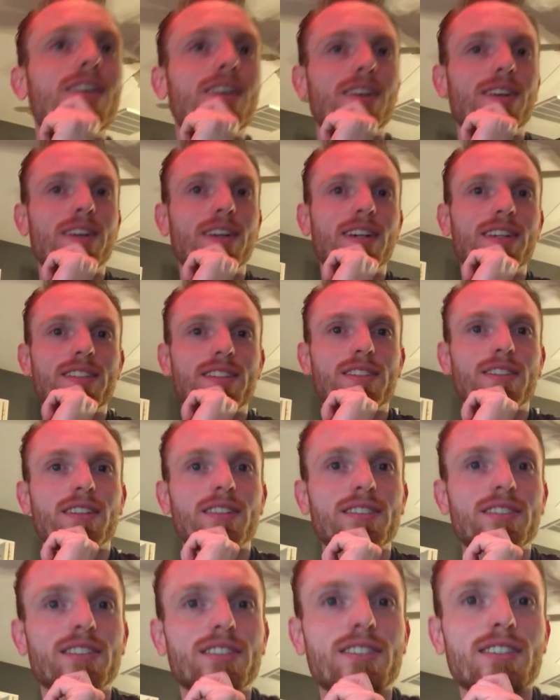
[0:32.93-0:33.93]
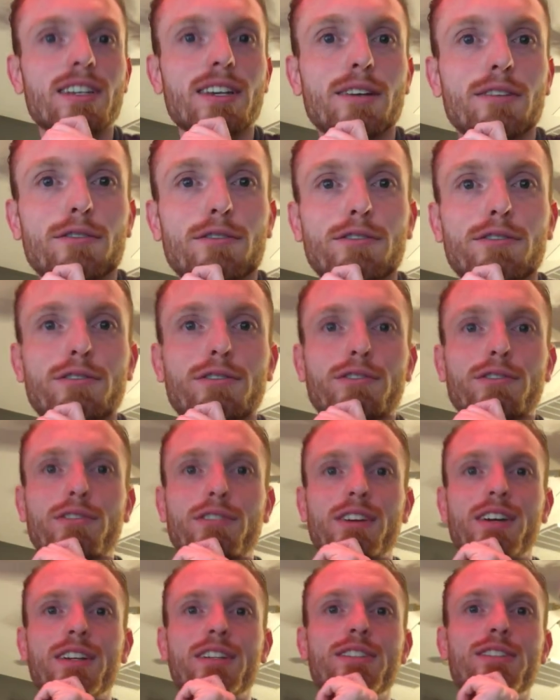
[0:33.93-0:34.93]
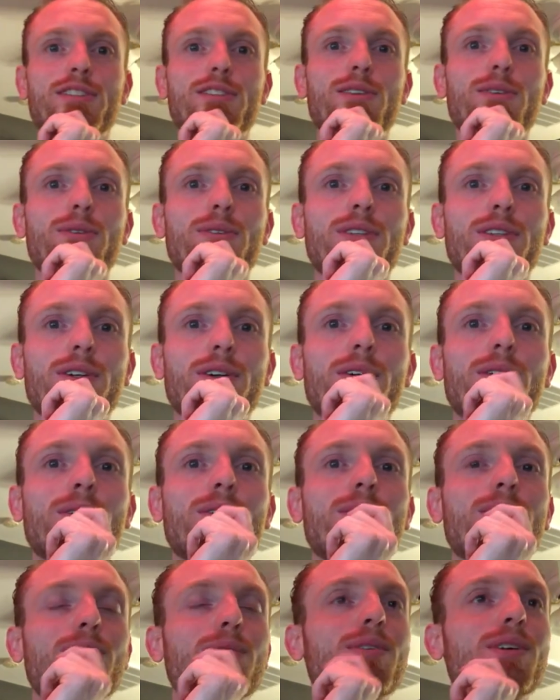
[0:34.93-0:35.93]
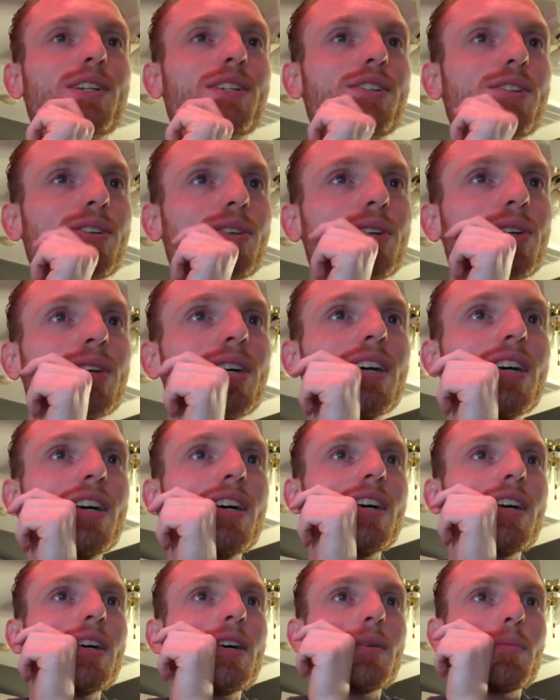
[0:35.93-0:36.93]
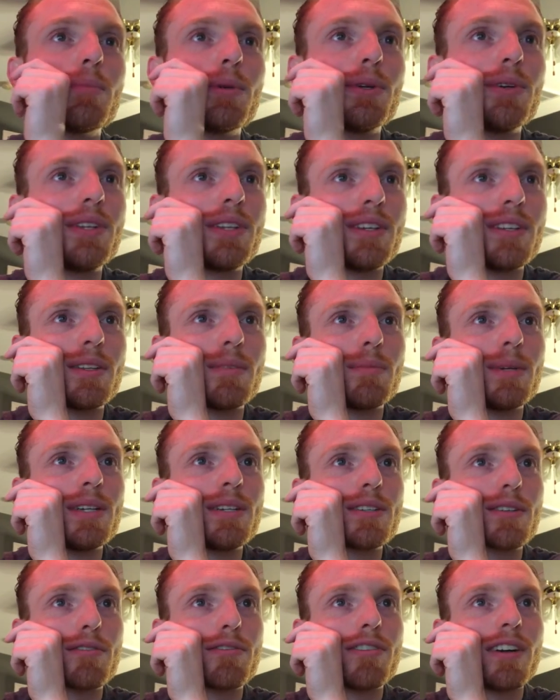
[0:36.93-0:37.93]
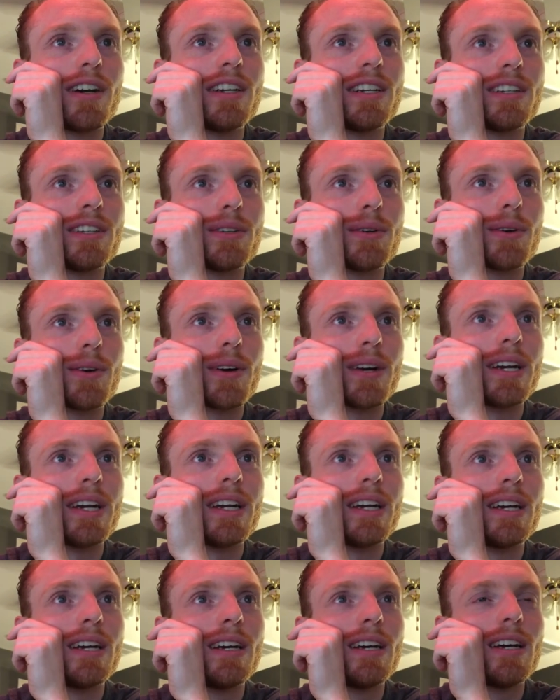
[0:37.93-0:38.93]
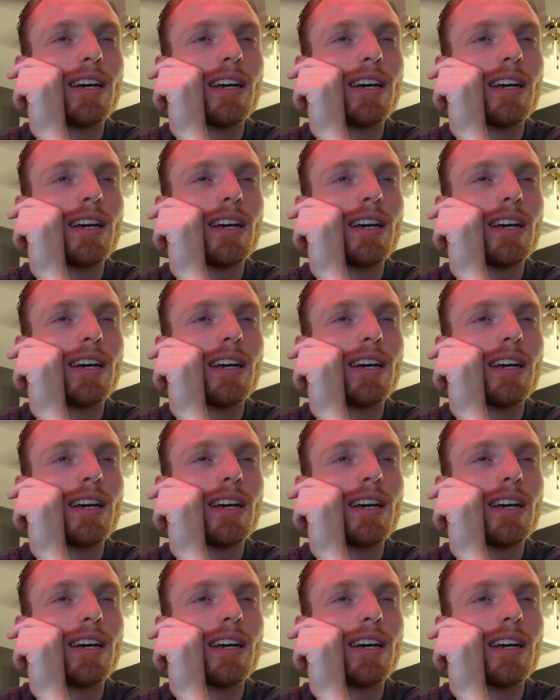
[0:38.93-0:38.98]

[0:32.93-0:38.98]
Alright, so on to San Francisco Regional. Beauty and the Beast or Finding Dory?